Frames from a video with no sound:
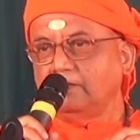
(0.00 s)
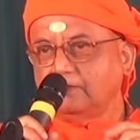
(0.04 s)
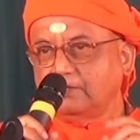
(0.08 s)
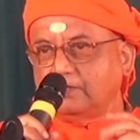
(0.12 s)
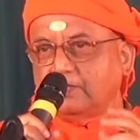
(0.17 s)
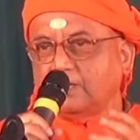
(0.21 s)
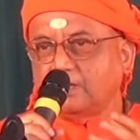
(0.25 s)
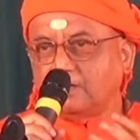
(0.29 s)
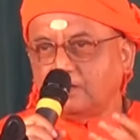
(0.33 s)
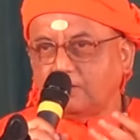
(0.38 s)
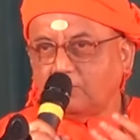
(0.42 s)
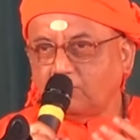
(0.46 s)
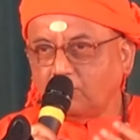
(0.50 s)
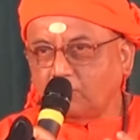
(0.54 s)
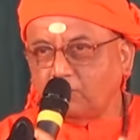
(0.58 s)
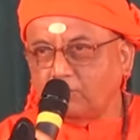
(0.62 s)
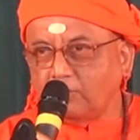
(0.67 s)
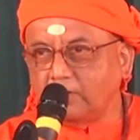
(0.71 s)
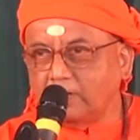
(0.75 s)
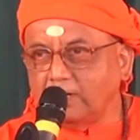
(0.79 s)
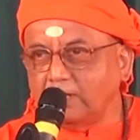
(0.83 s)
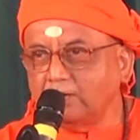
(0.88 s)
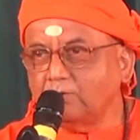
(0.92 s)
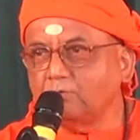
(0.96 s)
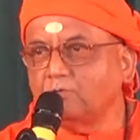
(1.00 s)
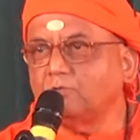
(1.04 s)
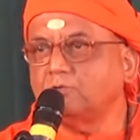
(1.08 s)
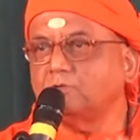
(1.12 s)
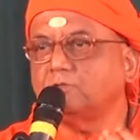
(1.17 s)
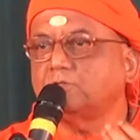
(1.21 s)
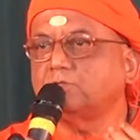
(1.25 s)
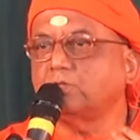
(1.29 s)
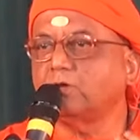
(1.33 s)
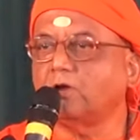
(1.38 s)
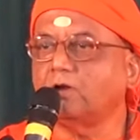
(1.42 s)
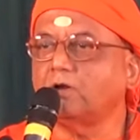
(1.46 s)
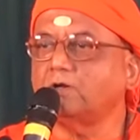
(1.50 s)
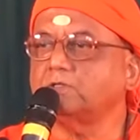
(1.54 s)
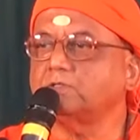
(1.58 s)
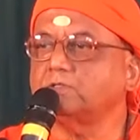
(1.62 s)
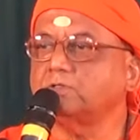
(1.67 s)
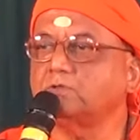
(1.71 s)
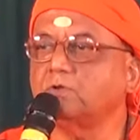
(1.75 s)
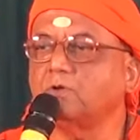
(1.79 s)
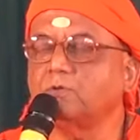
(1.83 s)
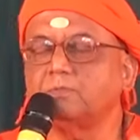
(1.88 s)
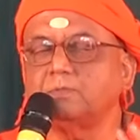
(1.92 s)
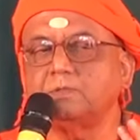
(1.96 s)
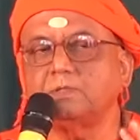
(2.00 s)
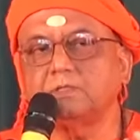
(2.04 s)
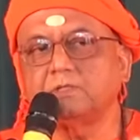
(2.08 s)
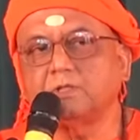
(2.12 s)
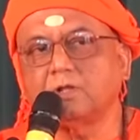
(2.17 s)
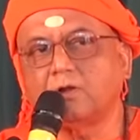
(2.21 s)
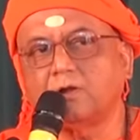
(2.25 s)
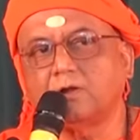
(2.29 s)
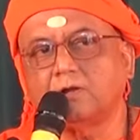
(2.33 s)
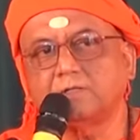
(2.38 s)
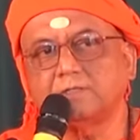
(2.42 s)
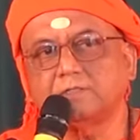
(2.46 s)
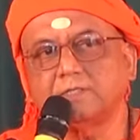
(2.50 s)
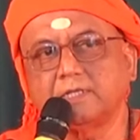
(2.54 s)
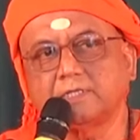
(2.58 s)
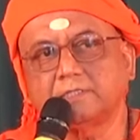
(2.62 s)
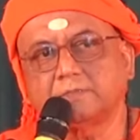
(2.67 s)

The only good thoughts, noble thoughts,